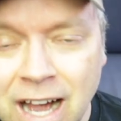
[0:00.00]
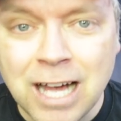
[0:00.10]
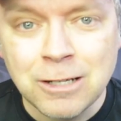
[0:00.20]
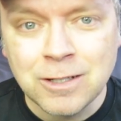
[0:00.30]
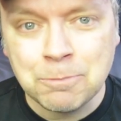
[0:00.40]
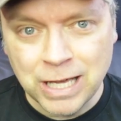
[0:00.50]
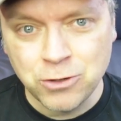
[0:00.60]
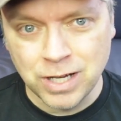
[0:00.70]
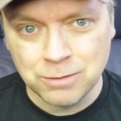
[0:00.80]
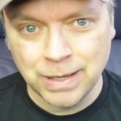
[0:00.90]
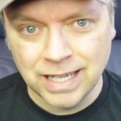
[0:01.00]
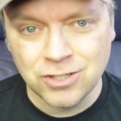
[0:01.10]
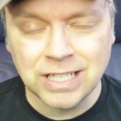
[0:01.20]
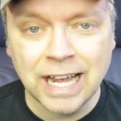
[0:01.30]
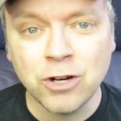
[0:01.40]
on the Patreon page
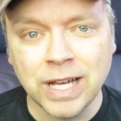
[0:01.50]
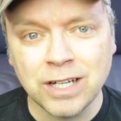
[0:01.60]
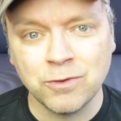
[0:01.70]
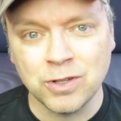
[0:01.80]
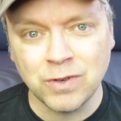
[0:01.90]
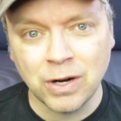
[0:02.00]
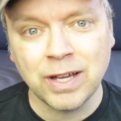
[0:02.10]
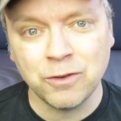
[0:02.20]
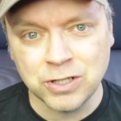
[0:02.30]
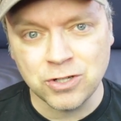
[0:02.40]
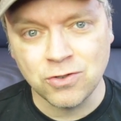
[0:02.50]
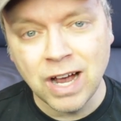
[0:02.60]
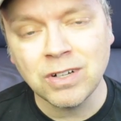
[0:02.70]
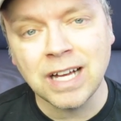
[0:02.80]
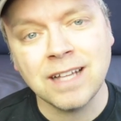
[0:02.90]
that I created for the Very Unofficial
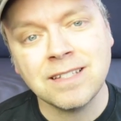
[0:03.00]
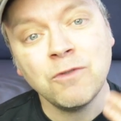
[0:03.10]
Travel Guides.